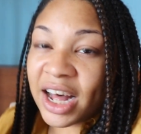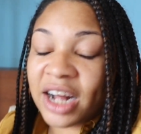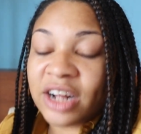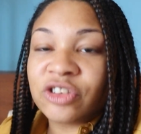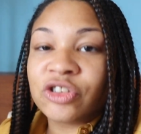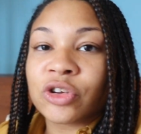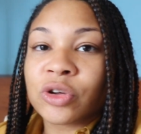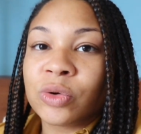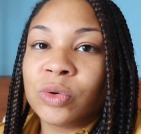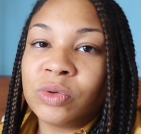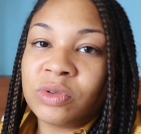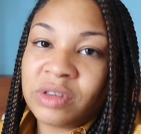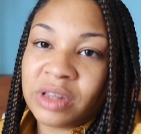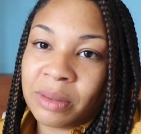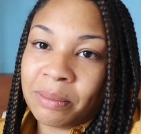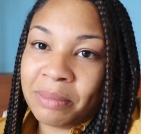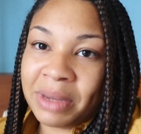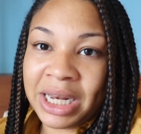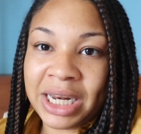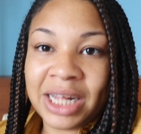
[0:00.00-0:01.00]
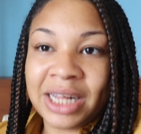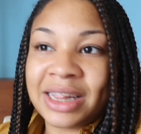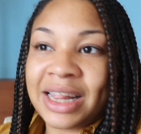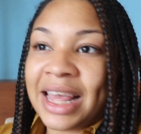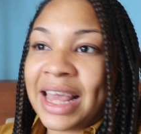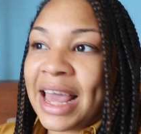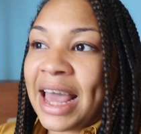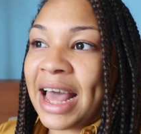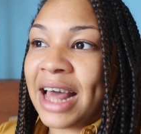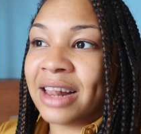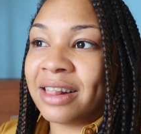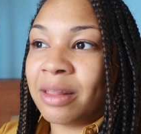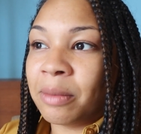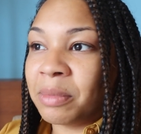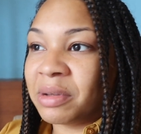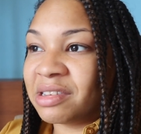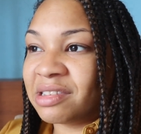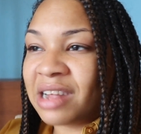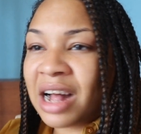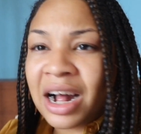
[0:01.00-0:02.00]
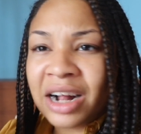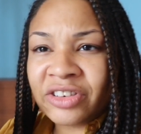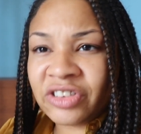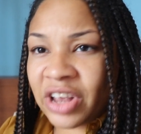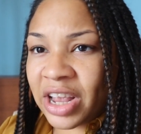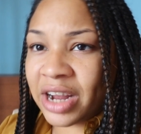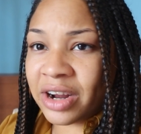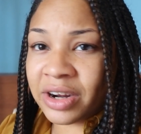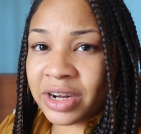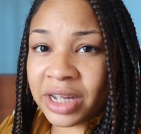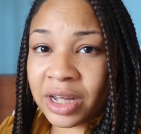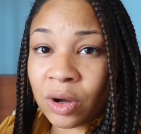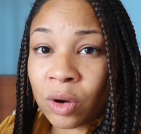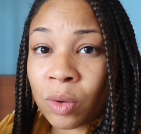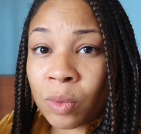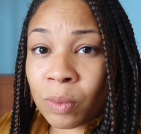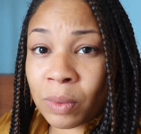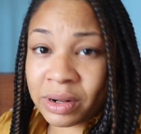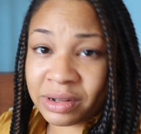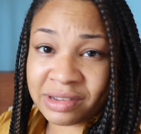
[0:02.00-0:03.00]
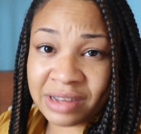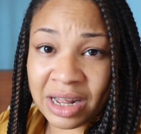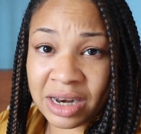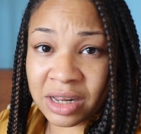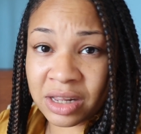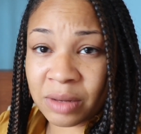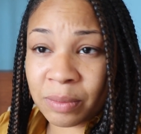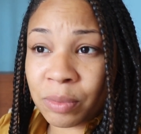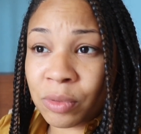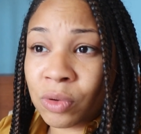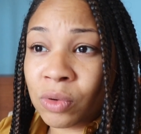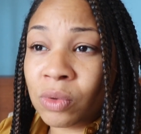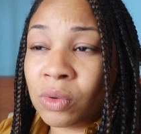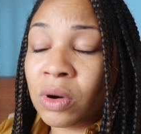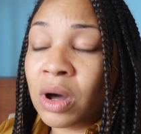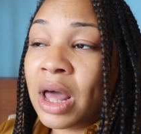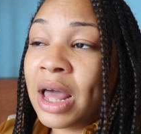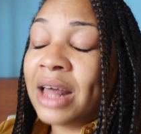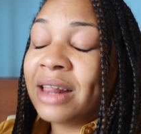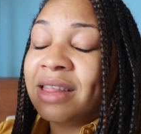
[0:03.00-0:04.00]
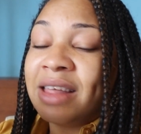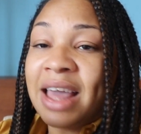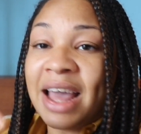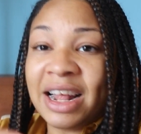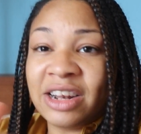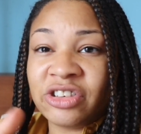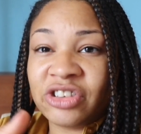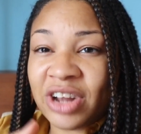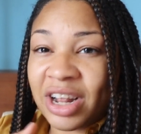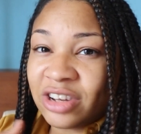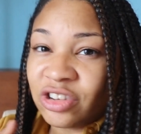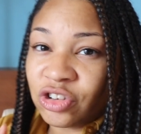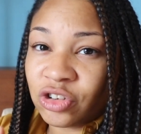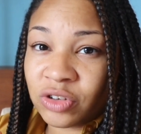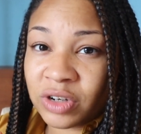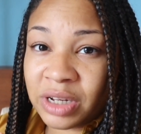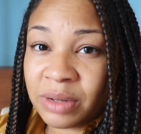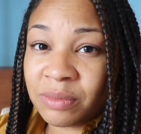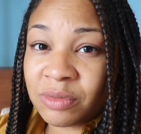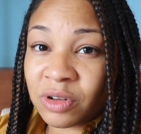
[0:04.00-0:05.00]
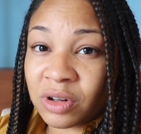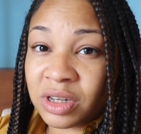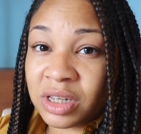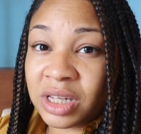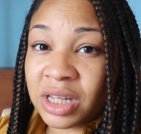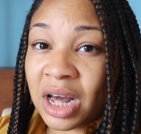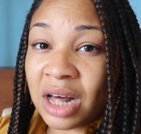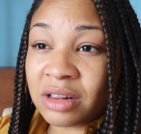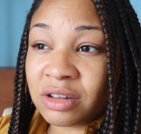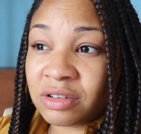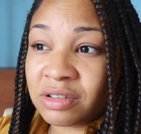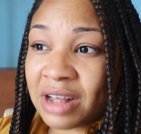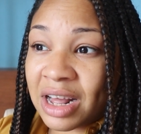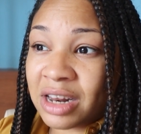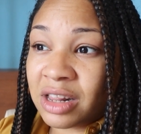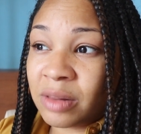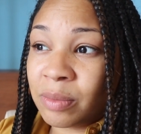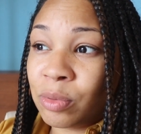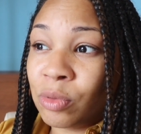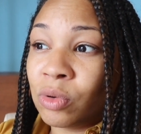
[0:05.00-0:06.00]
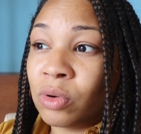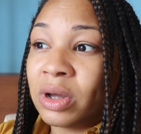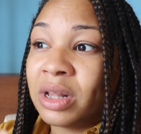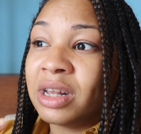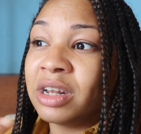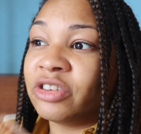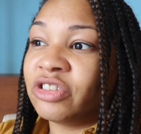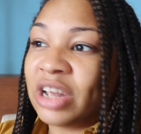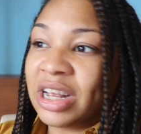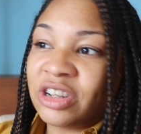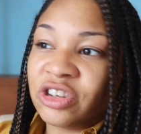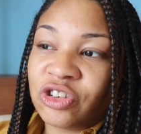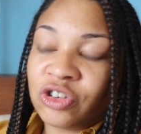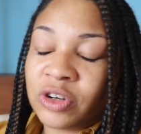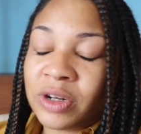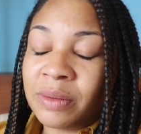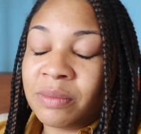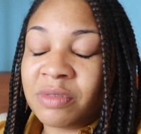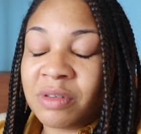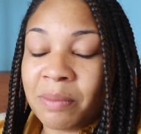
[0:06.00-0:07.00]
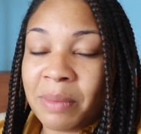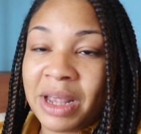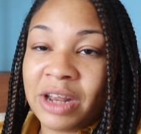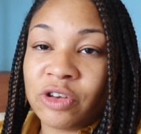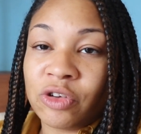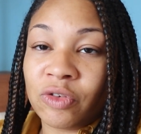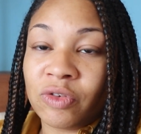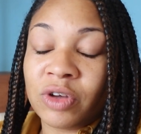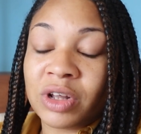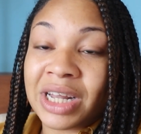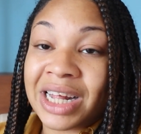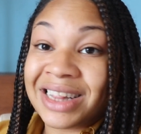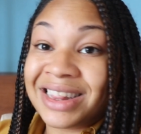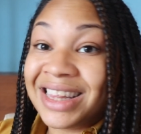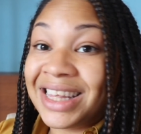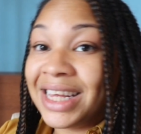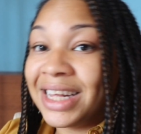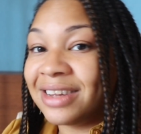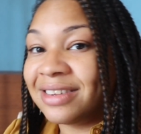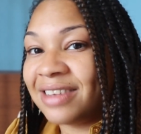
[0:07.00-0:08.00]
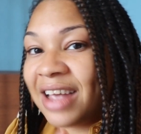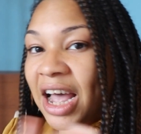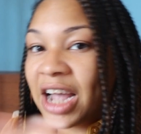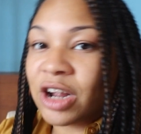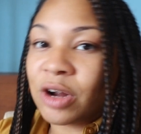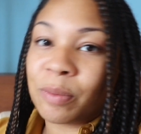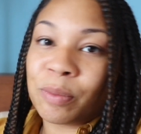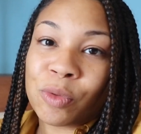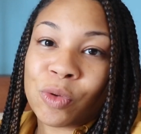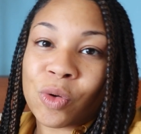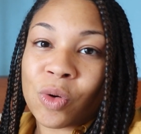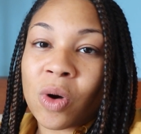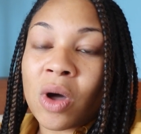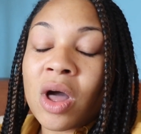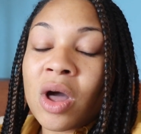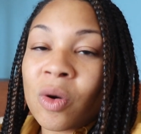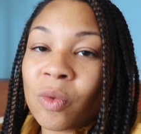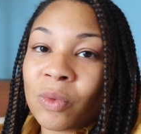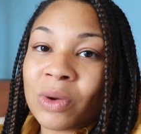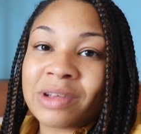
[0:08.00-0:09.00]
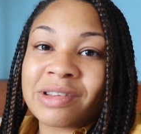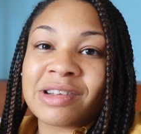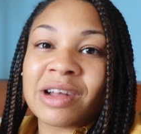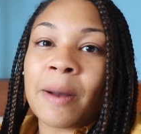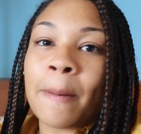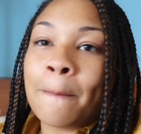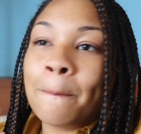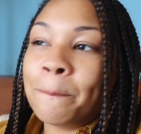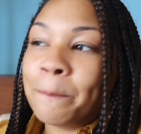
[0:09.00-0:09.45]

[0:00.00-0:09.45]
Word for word: a jacuzzi, meaning they had the massage area on one side of the pool, they had jet streams on the other side of the pool, and the jet streams made you feel like the entire pool was a